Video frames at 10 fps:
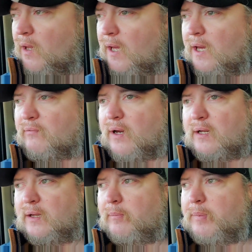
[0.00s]
They have
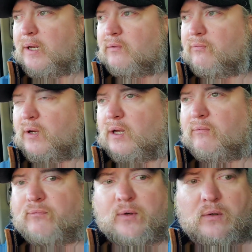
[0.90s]
got the best
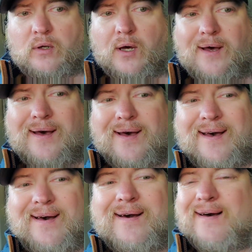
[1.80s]
freaking food.
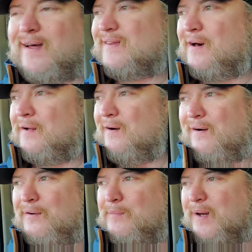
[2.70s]
It's all
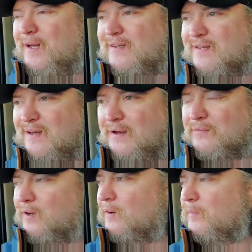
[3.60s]
homemade stuff,
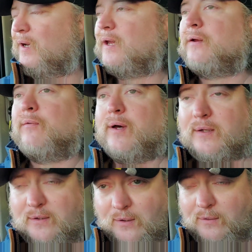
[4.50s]
you know. But
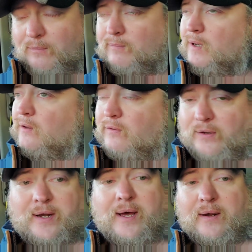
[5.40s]
anyway, so other
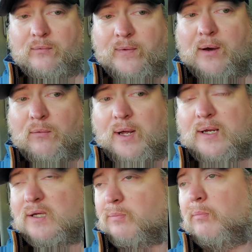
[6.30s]
than that, that
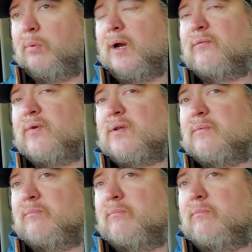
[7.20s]
Wendy's
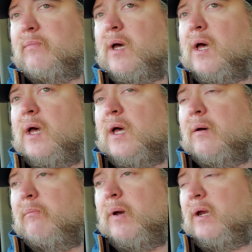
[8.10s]
breakfast
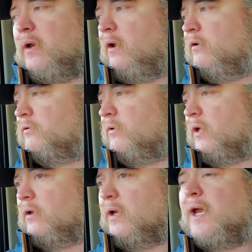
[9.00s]
baconator is
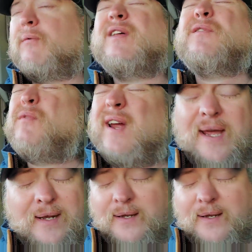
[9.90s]
really good. Anyway, so we're